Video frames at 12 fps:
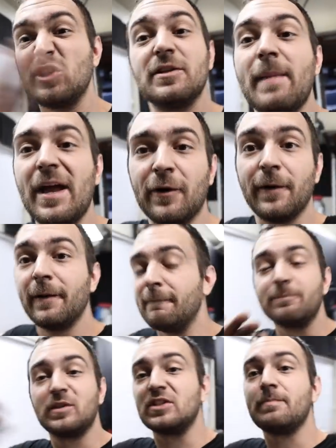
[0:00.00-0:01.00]
Doesn't matter.
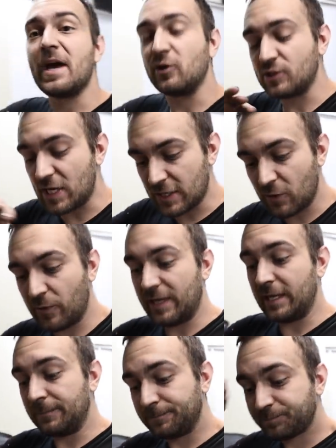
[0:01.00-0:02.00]
Doesn't matter, it's not going
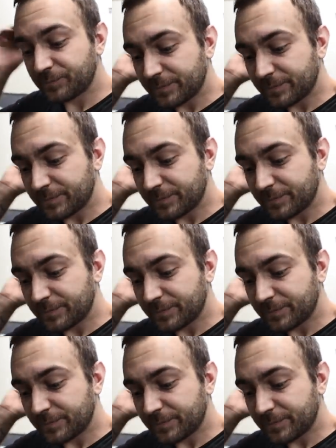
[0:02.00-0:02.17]
in.